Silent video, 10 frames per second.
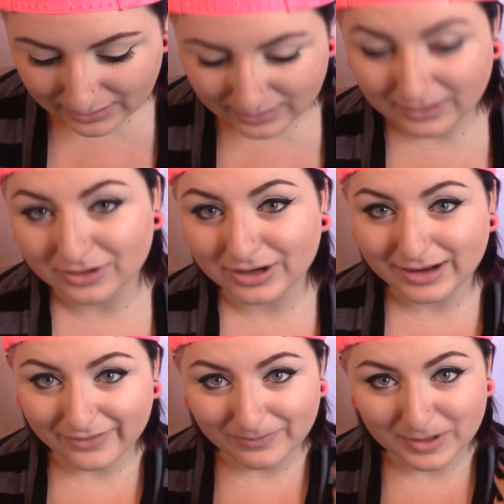you're gonna
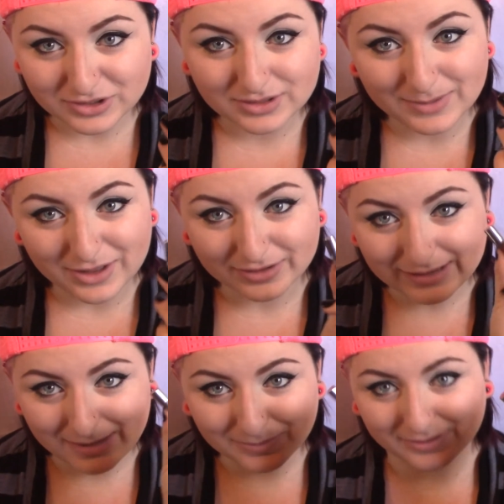have a much smaller
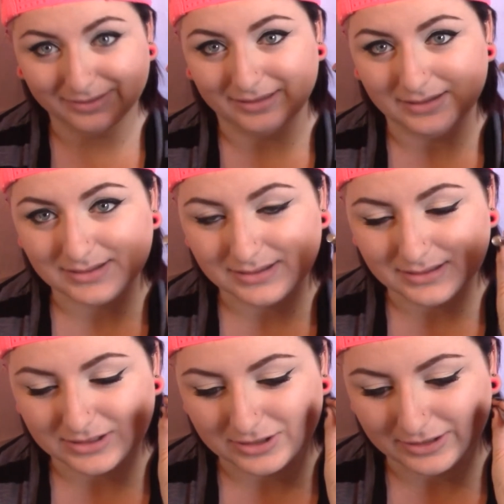taper than this
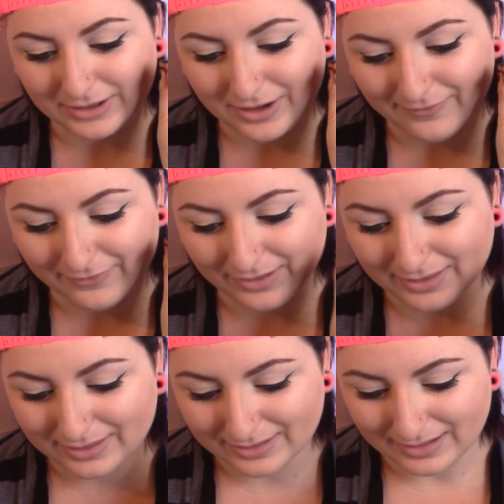starting off with.
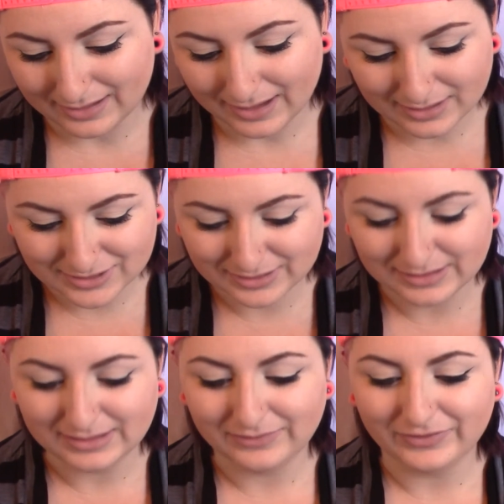And I actually
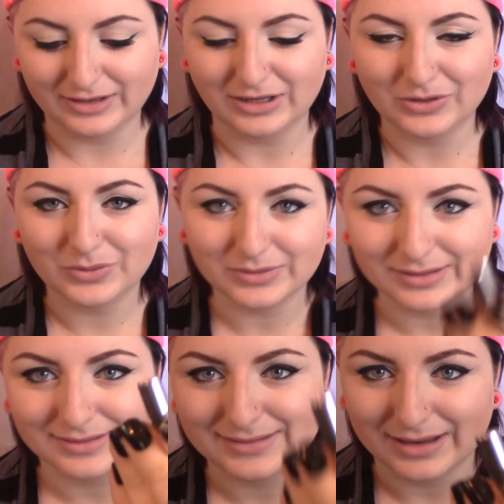didn't even use
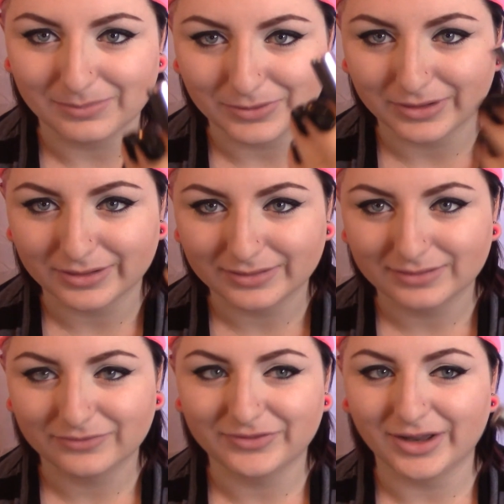this taper,
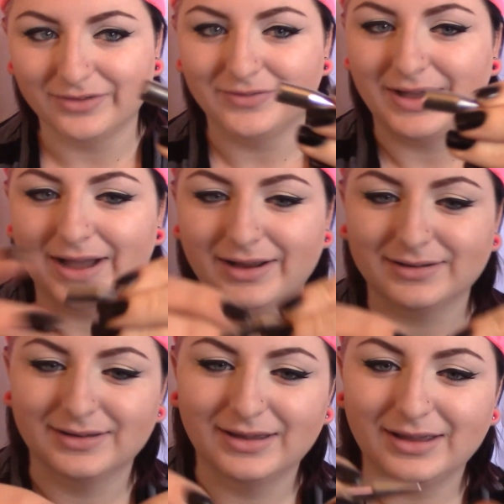fun
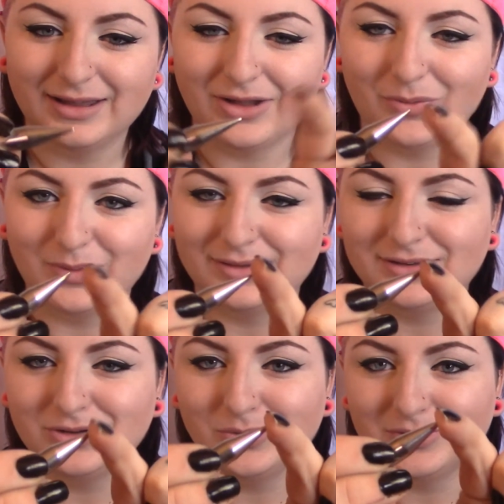fact. It was
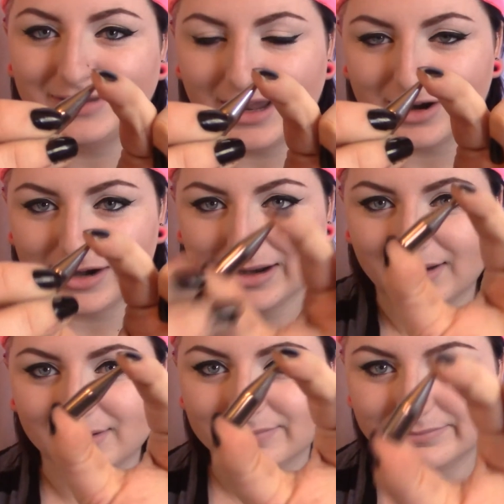too scary.
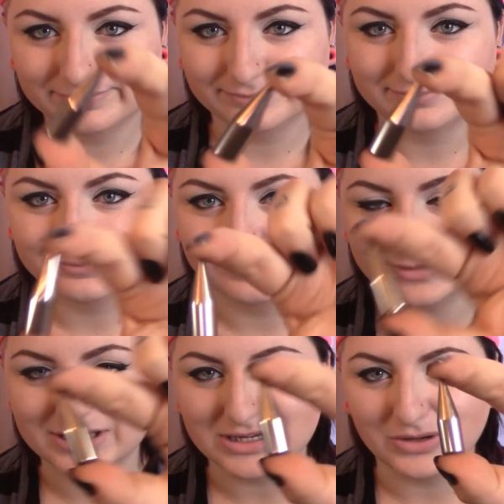
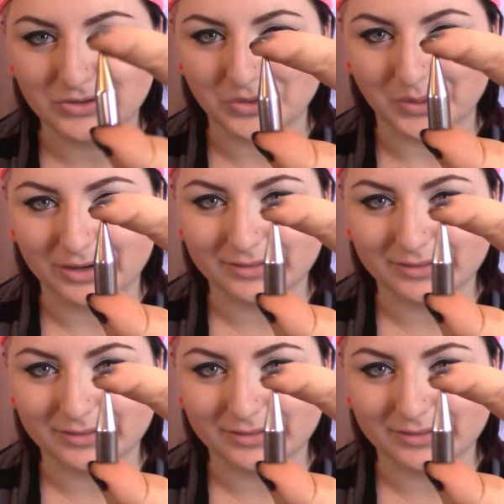It's too short.